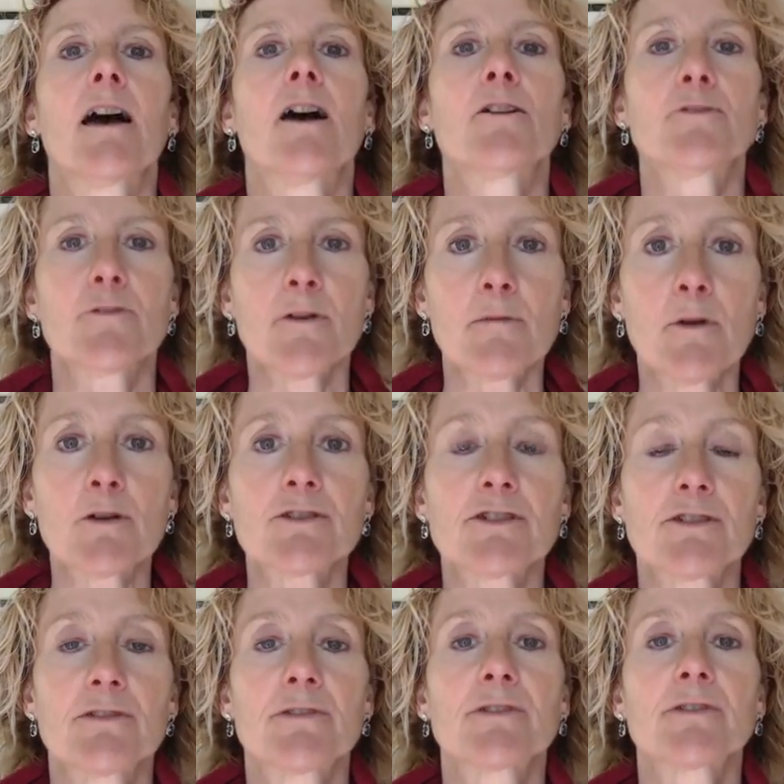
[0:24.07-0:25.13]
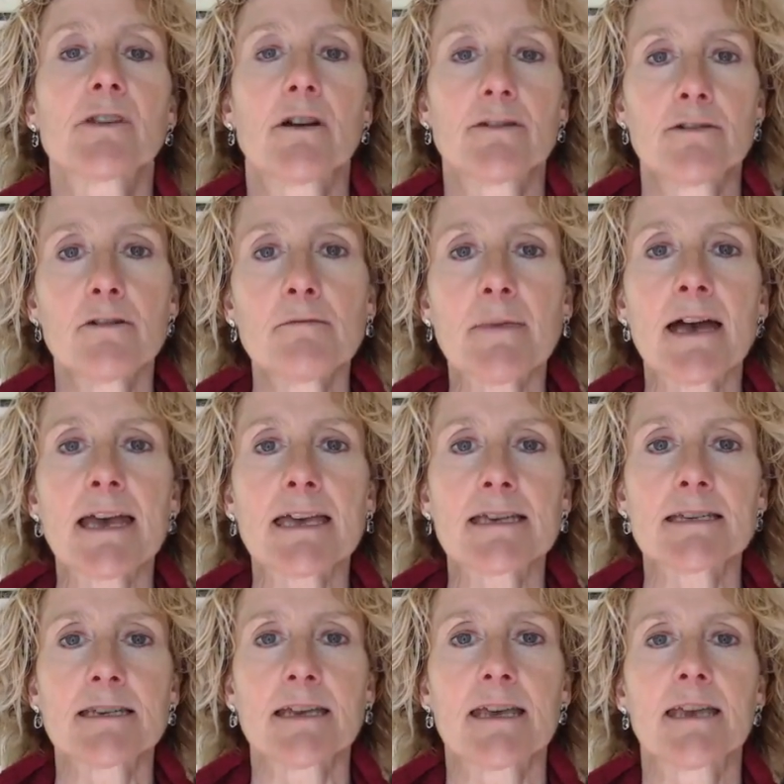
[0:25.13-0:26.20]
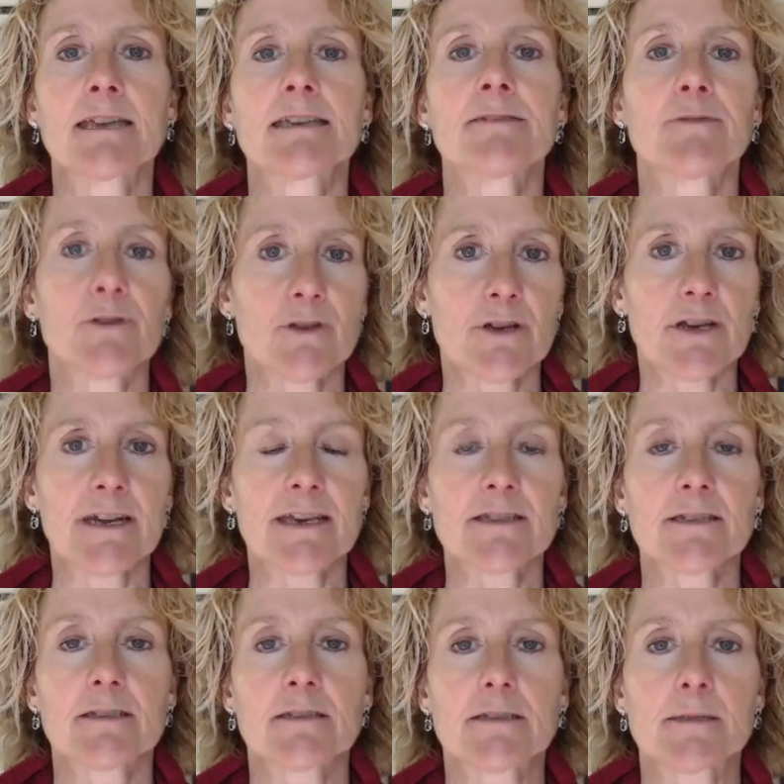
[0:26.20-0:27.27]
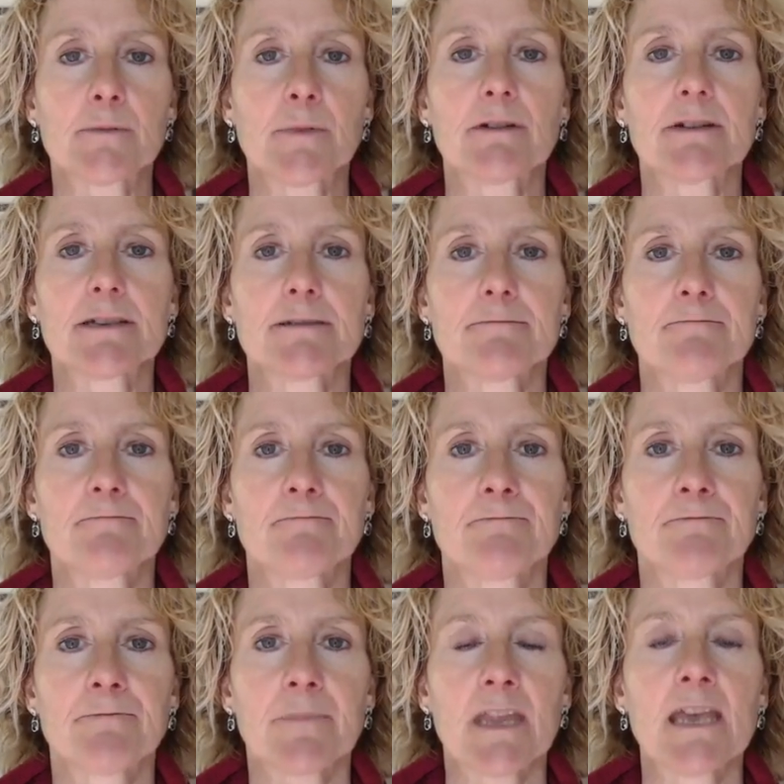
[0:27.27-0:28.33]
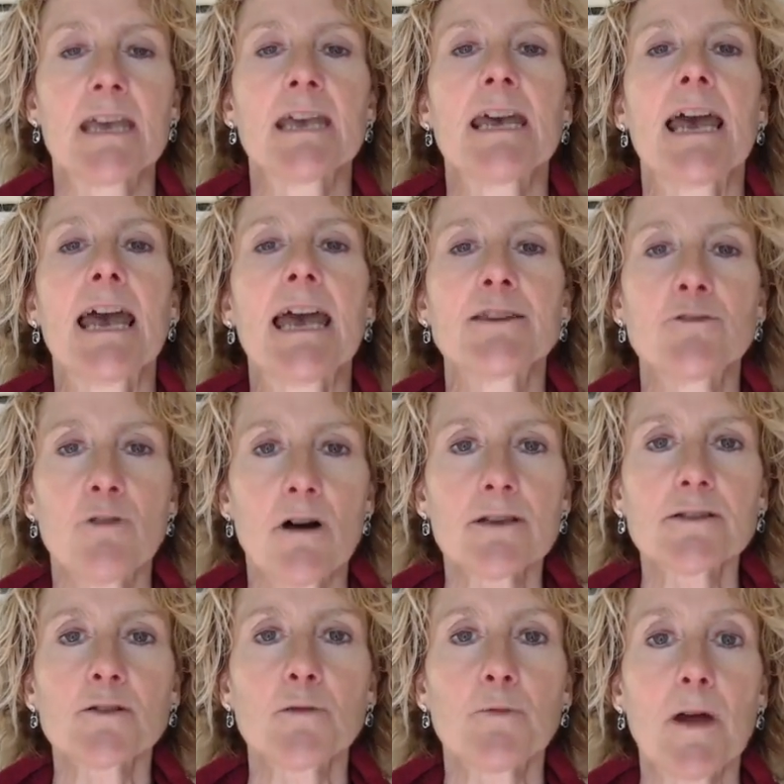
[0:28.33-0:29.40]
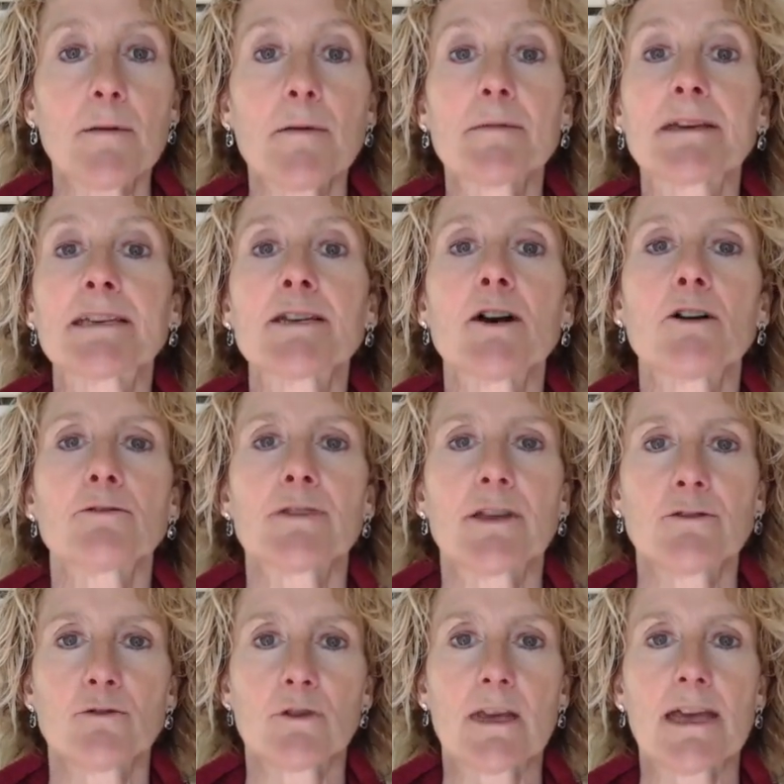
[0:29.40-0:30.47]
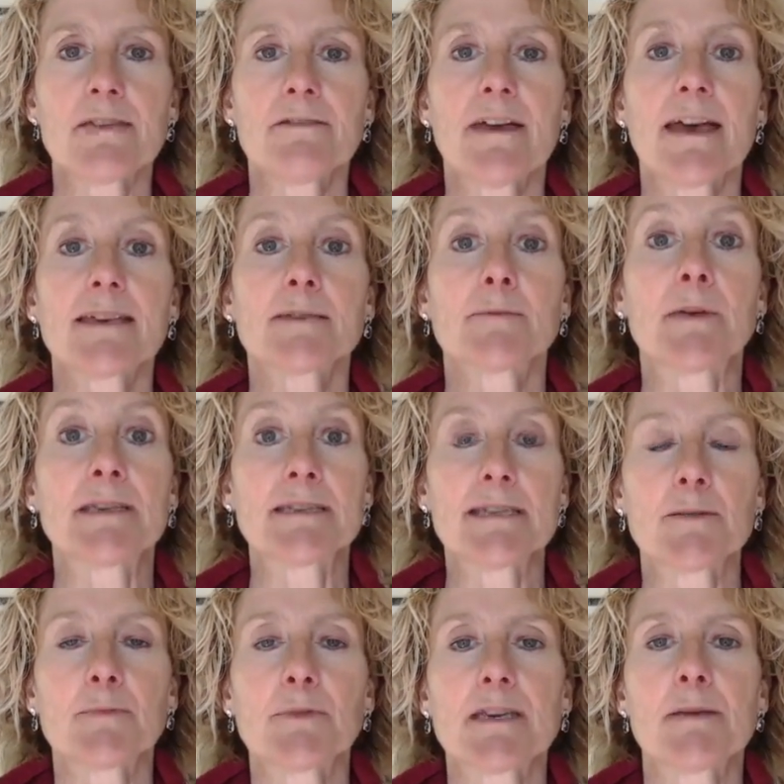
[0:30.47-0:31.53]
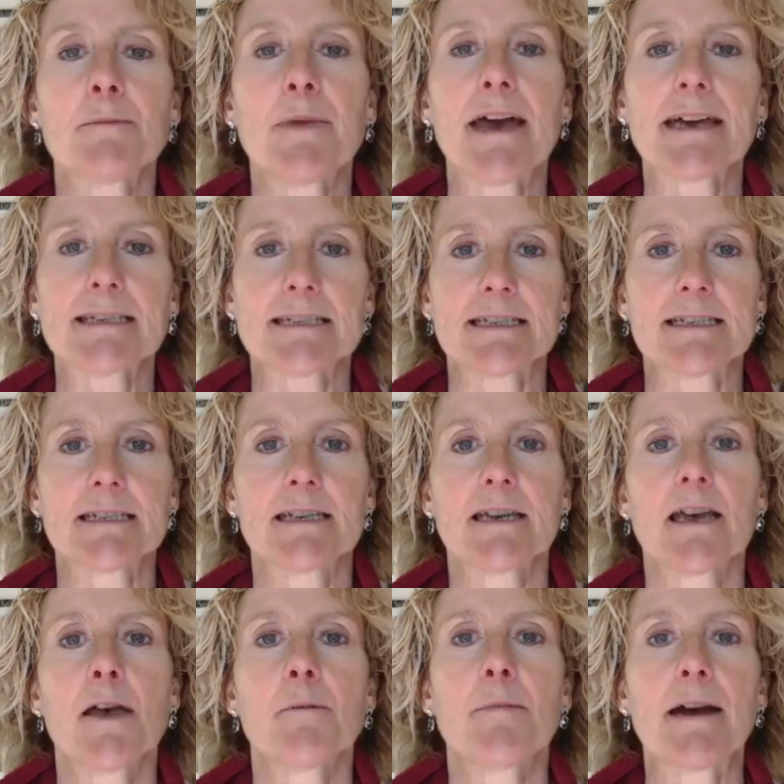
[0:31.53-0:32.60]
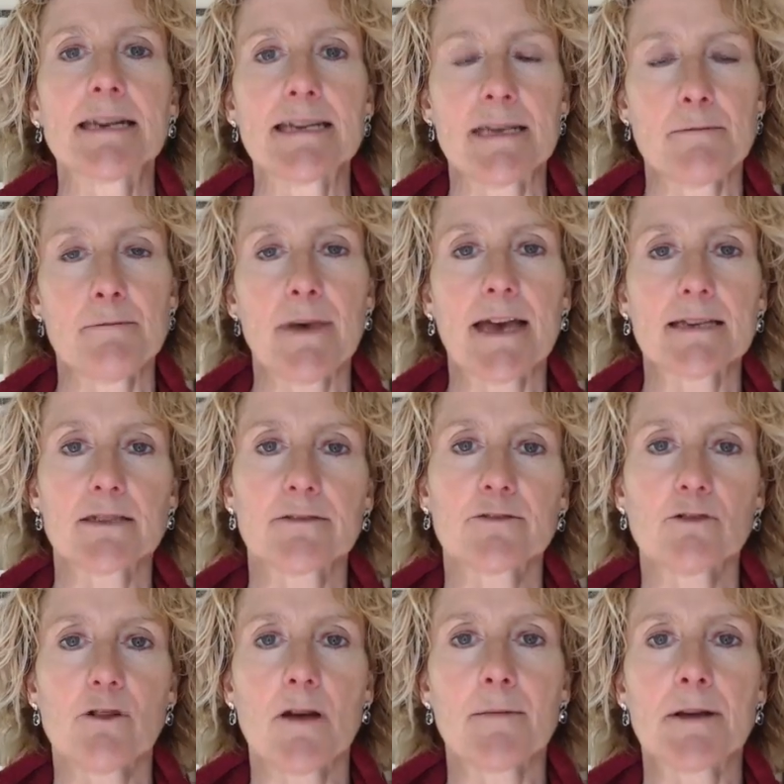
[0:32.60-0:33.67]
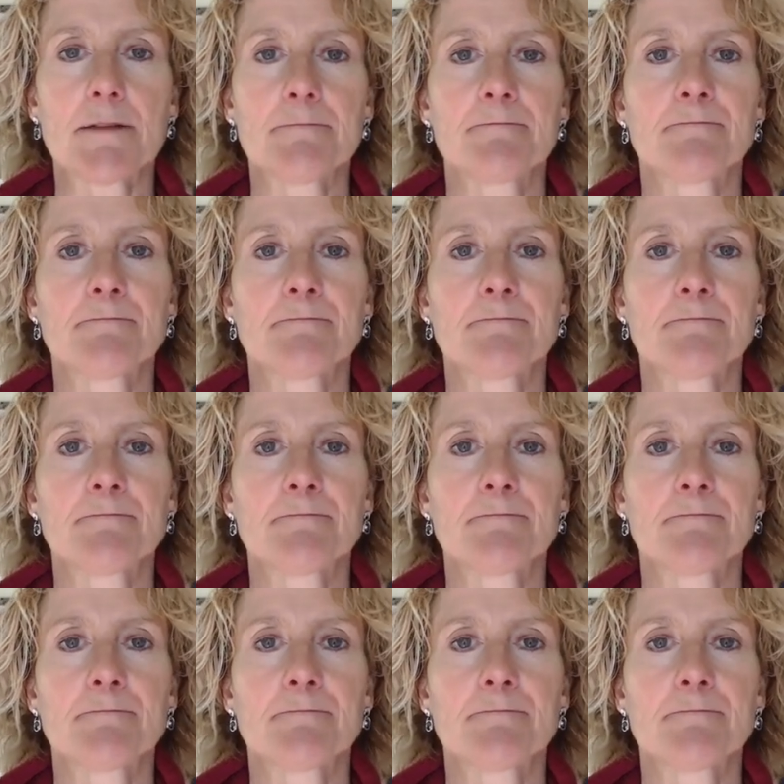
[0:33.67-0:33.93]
on your emotions, on your mind, and even your connection to spirit. And you also probably know that your life has been deeply impacted by the impact of trauma.